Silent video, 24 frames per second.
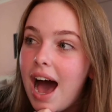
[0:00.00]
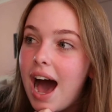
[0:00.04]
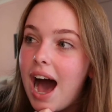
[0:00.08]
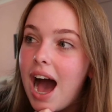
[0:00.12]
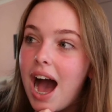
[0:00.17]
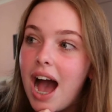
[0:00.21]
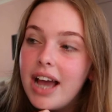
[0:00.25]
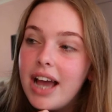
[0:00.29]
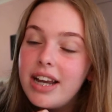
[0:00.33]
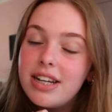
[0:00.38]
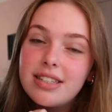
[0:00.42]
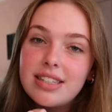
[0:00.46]

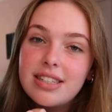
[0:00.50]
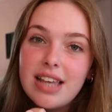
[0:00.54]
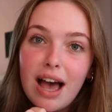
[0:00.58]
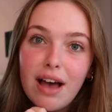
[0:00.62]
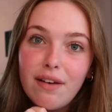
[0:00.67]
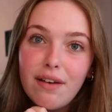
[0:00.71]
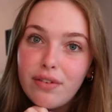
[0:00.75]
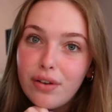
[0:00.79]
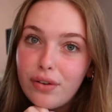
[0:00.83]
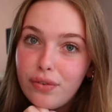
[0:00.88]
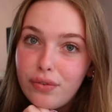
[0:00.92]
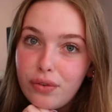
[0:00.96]
I just
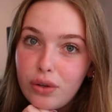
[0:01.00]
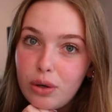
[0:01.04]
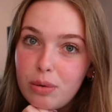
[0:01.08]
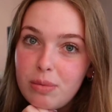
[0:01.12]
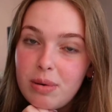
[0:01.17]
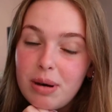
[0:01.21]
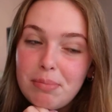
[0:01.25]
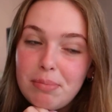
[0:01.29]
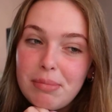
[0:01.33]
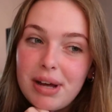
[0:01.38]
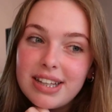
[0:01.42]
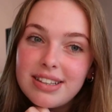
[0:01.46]
have a few
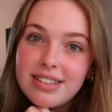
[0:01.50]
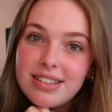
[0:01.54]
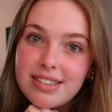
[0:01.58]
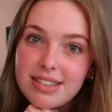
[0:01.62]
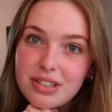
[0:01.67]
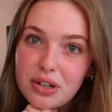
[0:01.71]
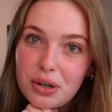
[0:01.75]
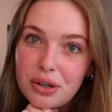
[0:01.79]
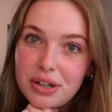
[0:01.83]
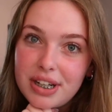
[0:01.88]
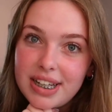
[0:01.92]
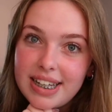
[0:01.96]
more
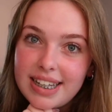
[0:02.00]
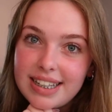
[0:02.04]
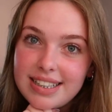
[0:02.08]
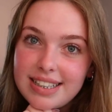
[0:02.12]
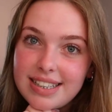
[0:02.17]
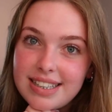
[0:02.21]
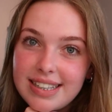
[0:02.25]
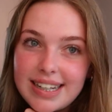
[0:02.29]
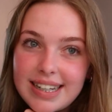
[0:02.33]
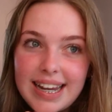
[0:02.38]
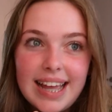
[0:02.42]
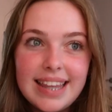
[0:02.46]
months on
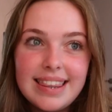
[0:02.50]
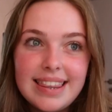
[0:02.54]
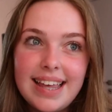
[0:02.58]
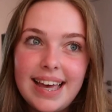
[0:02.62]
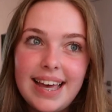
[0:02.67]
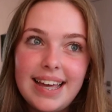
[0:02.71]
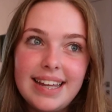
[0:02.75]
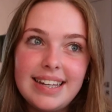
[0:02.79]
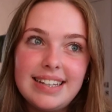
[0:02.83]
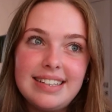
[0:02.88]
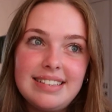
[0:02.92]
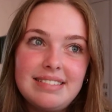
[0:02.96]
it and
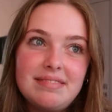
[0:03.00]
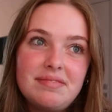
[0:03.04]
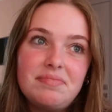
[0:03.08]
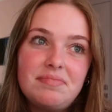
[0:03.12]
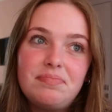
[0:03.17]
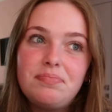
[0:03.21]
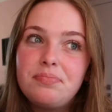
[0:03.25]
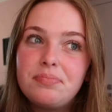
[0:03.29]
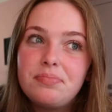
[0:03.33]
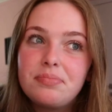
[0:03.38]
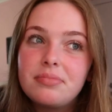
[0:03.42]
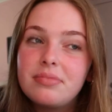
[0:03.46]
then
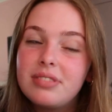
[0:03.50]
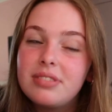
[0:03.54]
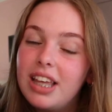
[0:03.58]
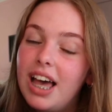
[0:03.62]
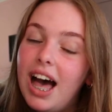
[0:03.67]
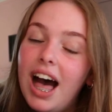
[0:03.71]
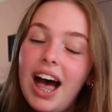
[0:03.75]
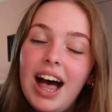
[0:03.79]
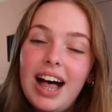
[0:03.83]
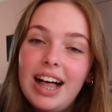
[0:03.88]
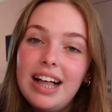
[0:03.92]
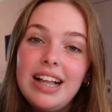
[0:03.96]

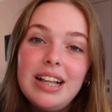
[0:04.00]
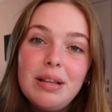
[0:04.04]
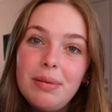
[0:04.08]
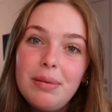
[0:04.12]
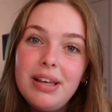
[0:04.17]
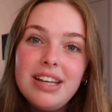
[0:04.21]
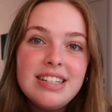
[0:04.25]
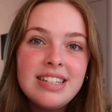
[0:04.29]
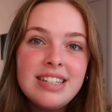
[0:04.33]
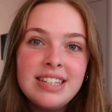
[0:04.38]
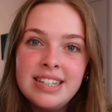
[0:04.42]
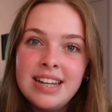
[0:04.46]
I'll
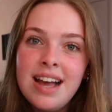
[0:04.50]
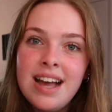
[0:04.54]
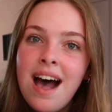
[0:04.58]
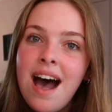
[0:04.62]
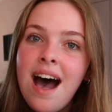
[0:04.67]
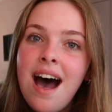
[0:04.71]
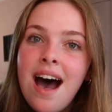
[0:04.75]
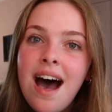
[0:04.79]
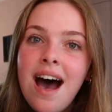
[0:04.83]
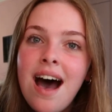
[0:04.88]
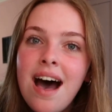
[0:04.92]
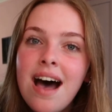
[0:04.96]
be
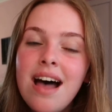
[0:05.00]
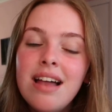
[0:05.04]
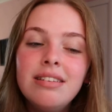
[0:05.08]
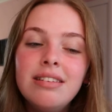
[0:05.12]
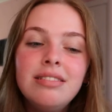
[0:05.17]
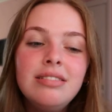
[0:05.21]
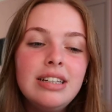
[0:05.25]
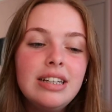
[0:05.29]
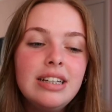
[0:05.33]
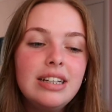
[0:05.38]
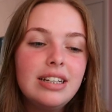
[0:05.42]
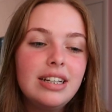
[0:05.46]

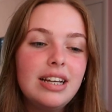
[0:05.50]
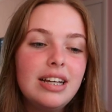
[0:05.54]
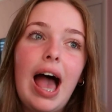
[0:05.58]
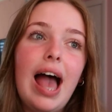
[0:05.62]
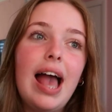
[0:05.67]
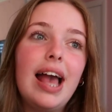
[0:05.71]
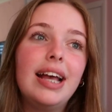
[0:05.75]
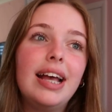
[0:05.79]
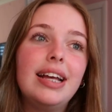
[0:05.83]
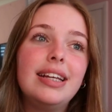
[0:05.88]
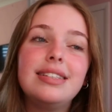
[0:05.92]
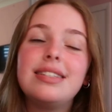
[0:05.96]
done.
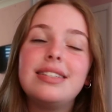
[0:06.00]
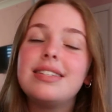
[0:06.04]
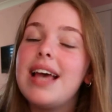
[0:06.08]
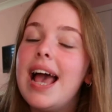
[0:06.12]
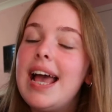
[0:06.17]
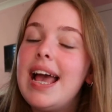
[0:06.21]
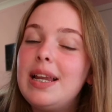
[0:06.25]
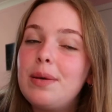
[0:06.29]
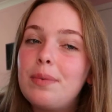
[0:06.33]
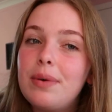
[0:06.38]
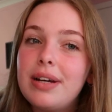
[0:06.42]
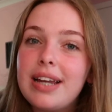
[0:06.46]
And
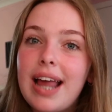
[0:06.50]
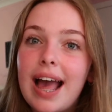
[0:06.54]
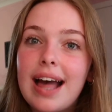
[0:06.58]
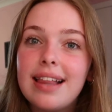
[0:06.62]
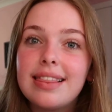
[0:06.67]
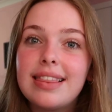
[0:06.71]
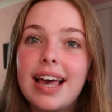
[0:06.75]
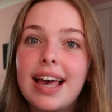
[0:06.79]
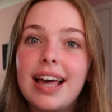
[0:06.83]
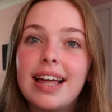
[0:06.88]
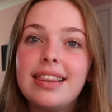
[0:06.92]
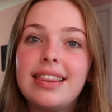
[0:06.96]
to anyone
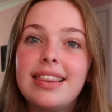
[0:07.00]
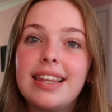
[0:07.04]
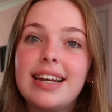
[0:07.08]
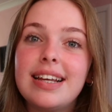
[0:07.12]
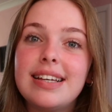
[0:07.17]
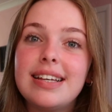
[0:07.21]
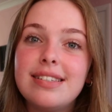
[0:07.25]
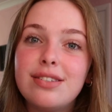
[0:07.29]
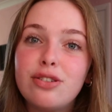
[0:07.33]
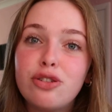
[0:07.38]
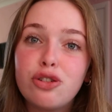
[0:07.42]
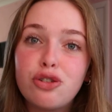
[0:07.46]
out there that
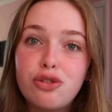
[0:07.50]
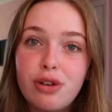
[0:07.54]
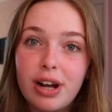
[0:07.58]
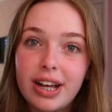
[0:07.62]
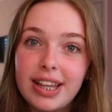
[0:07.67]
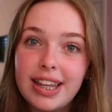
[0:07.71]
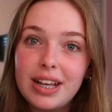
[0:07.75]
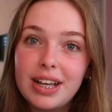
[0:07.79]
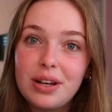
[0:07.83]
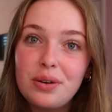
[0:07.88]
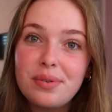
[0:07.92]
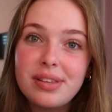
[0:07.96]
is
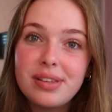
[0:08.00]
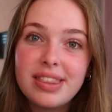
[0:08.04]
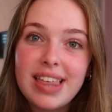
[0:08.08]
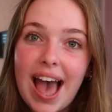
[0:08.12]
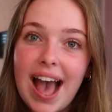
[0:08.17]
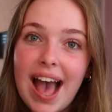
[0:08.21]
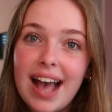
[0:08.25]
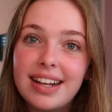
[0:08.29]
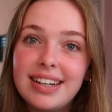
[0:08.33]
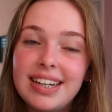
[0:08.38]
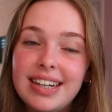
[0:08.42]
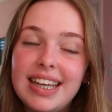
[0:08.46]
struggling with
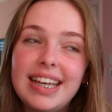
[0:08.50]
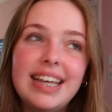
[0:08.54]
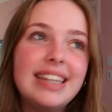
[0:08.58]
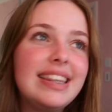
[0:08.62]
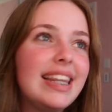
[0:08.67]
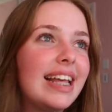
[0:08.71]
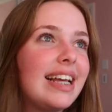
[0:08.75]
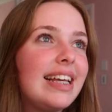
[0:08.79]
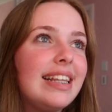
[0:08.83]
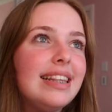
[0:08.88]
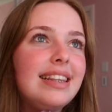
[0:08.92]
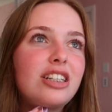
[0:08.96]
acne,
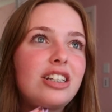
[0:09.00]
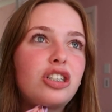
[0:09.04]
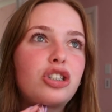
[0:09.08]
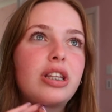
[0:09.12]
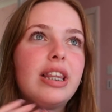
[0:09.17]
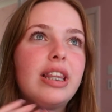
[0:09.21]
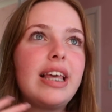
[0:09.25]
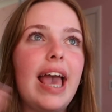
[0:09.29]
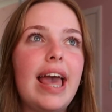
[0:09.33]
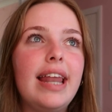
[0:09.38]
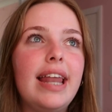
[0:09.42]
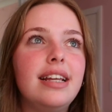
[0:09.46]
like
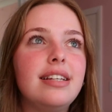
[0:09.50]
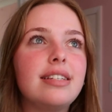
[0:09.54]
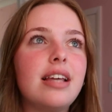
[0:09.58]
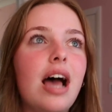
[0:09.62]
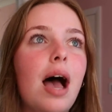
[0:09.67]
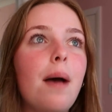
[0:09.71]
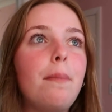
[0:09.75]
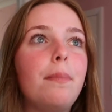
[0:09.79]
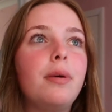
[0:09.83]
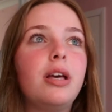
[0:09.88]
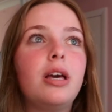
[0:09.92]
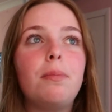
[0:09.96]
literally any
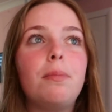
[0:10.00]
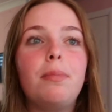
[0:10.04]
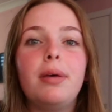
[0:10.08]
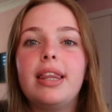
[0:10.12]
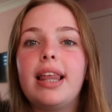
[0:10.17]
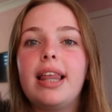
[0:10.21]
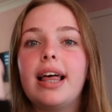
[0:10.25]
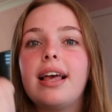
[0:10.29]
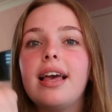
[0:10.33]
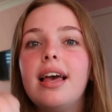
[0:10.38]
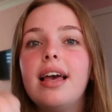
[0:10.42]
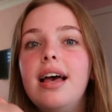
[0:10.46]
type, it could be
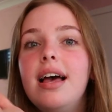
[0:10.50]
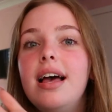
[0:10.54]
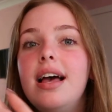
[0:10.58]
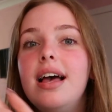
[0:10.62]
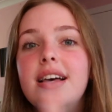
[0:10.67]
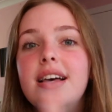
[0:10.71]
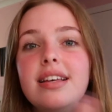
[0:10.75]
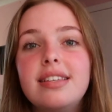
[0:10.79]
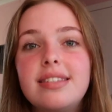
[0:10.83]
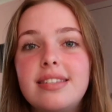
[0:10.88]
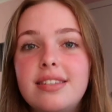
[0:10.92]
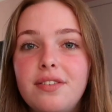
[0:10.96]
like
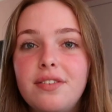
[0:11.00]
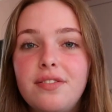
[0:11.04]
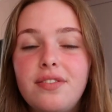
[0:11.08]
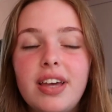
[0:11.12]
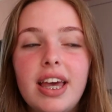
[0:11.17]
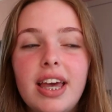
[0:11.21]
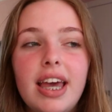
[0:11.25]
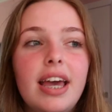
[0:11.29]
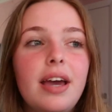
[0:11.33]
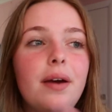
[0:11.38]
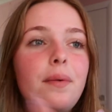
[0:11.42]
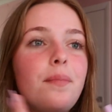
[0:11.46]

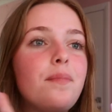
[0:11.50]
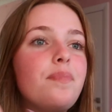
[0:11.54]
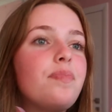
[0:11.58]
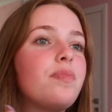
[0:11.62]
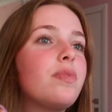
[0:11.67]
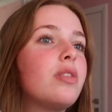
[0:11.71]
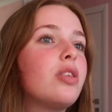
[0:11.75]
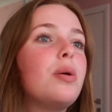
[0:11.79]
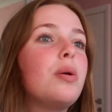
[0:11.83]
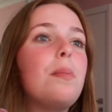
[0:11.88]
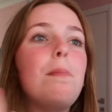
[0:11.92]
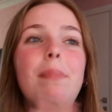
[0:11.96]
severe,
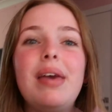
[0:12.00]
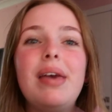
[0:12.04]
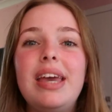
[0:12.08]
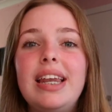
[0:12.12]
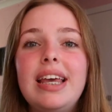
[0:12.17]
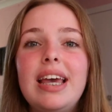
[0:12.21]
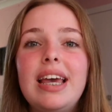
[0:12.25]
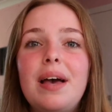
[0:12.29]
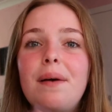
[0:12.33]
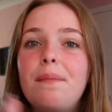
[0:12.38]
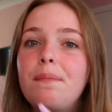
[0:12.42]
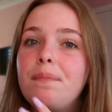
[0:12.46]

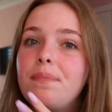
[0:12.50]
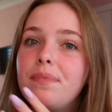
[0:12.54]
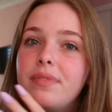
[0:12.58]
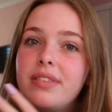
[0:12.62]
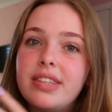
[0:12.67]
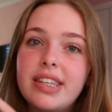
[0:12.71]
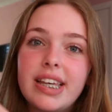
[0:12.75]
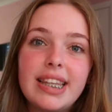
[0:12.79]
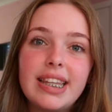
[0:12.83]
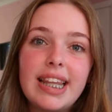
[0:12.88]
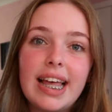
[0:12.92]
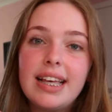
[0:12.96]
medium
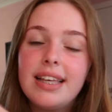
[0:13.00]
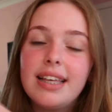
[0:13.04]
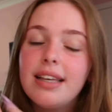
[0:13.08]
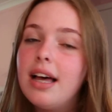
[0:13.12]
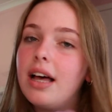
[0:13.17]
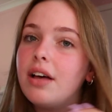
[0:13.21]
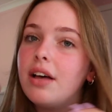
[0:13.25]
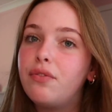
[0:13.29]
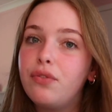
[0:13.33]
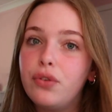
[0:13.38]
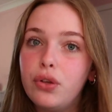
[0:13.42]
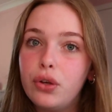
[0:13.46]
to like
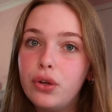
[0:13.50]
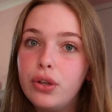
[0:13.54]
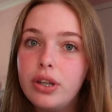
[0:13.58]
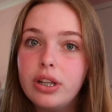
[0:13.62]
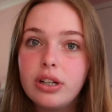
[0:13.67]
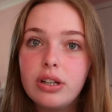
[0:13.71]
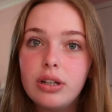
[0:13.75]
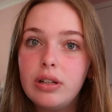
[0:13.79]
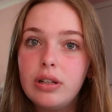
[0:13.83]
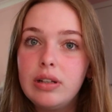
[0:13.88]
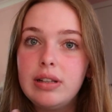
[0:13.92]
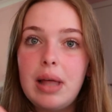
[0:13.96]
a few
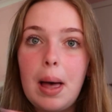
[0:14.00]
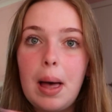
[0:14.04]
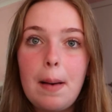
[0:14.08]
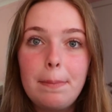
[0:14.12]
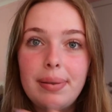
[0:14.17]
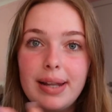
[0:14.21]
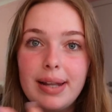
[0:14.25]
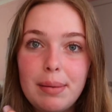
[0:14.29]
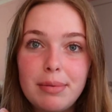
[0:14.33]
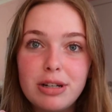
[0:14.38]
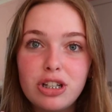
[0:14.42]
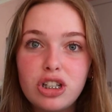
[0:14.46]
little
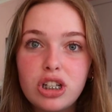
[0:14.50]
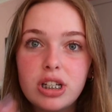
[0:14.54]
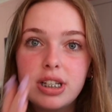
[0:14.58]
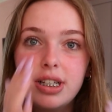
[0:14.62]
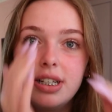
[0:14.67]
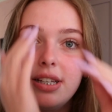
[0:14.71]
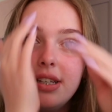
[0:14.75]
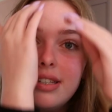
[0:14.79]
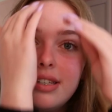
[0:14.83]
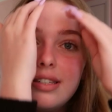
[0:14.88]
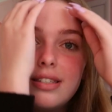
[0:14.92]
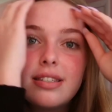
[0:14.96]

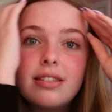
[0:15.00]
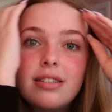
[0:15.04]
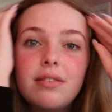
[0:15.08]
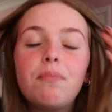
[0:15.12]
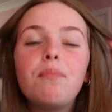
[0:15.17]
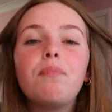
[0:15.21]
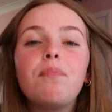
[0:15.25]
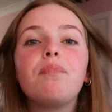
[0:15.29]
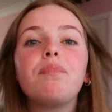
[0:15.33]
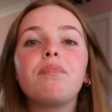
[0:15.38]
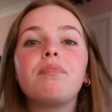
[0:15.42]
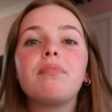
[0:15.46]
blemishes,
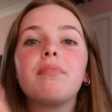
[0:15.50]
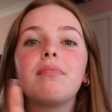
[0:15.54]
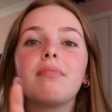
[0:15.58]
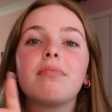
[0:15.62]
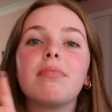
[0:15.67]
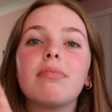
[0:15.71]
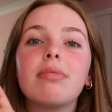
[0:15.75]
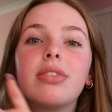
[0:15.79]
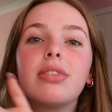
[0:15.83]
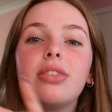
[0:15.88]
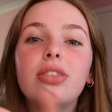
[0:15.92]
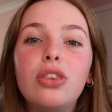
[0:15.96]

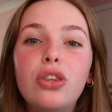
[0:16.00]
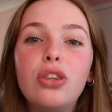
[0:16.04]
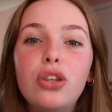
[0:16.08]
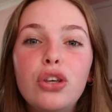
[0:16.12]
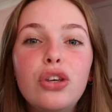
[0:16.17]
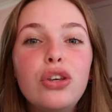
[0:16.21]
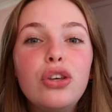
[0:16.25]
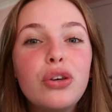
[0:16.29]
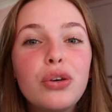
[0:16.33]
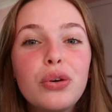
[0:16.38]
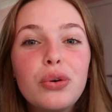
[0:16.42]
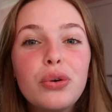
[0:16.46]

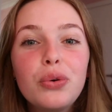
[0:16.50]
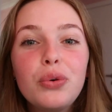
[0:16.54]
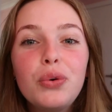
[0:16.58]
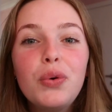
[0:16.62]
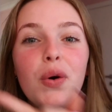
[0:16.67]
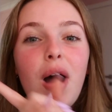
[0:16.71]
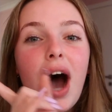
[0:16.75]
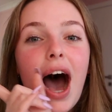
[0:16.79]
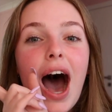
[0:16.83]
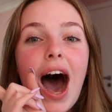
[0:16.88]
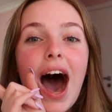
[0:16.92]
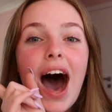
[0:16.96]

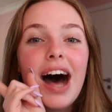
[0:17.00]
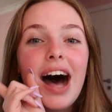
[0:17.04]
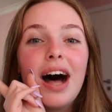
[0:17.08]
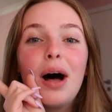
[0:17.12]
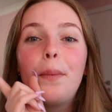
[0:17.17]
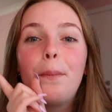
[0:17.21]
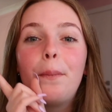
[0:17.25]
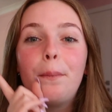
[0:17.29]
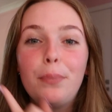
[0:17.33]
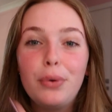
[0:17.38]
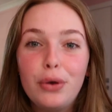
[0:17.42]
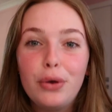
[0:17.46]
you
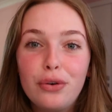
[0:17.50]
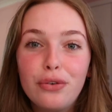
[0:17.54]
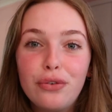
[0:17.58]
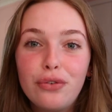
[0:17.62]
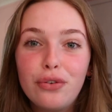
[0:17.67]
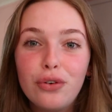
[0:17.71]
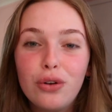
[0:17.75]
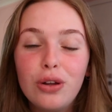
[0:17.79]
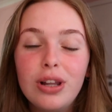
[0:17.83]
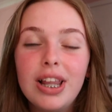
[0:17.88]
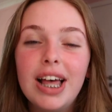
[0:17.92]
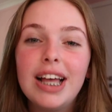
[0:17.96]
are
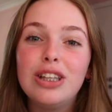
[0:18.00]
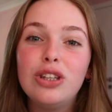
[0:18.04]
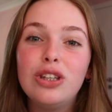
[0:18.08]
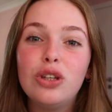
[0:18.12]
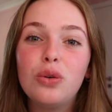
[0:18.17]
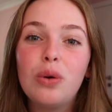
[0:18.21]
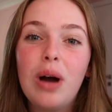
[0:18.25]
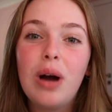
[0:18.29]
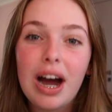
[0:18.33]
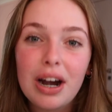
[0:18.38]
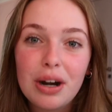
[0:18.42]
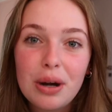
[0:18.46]
beautiful and
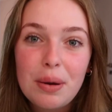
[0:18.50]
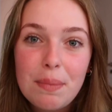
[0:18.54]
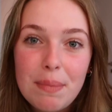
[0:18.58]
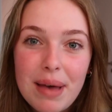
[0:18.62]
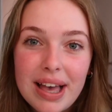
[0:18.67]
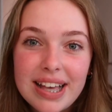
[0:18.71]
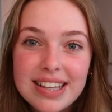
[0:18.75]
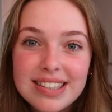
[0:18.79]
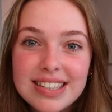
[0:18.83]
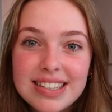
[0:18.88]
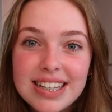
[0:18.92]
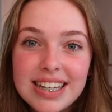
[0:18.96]
you are
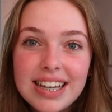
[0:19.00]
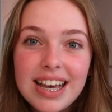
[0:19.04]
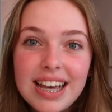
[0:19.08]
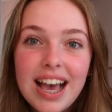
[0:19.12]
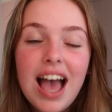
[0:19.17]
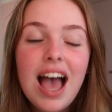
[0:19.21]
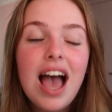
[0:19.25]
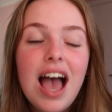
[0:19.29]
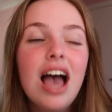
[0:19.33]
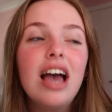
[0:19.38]
amazing.